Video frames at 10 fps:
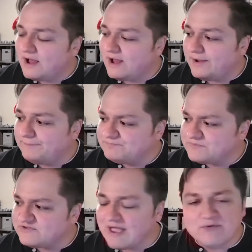
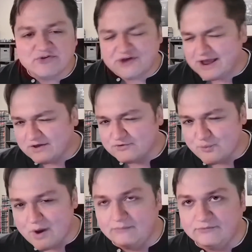because I was kind of
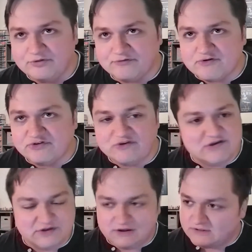underwhelmed with the first
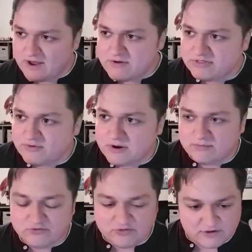season, and Larry thought
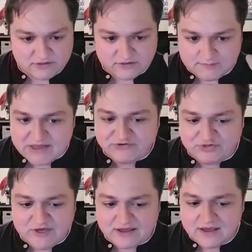it was the
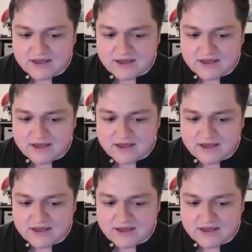best thing